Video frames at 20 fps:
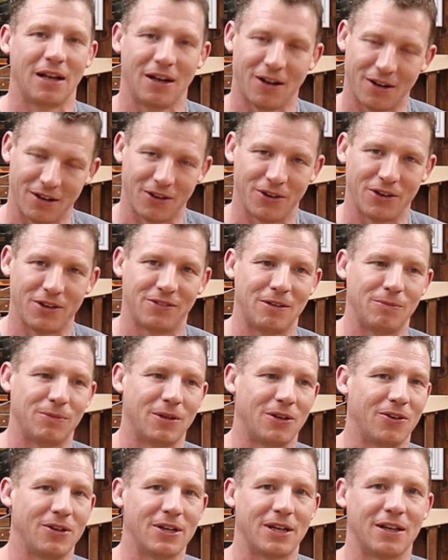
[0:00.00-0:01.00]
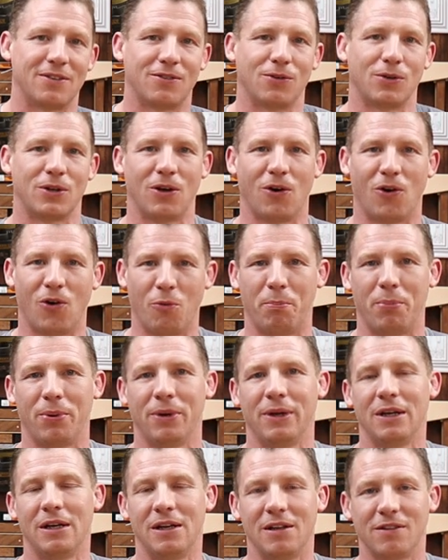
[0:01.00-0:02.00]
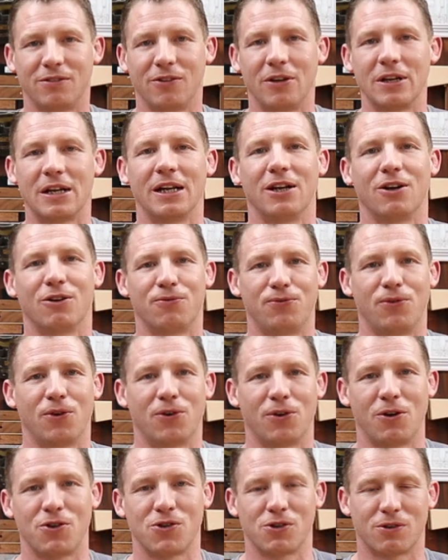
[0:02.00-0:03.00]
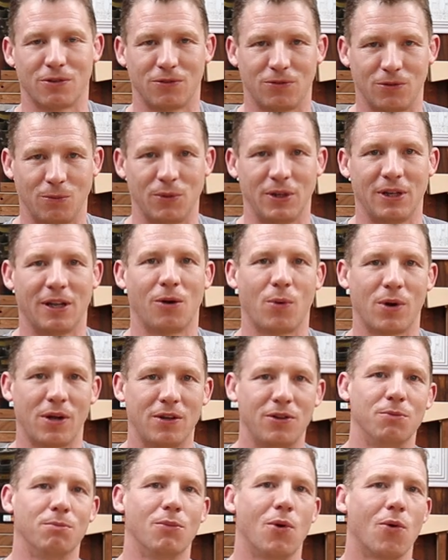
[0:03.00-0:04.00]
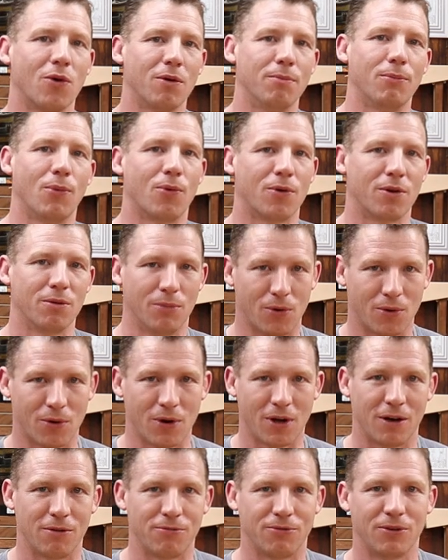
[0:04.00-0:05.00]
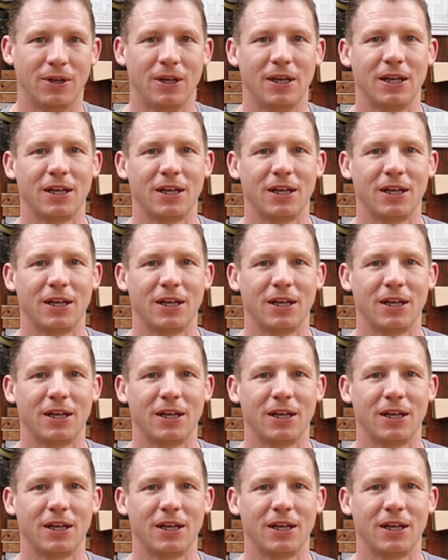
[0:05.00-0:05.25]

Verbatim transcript: A lot of guys seem to like it, so the upcycling of furniture is something that I want to do more and more and more of.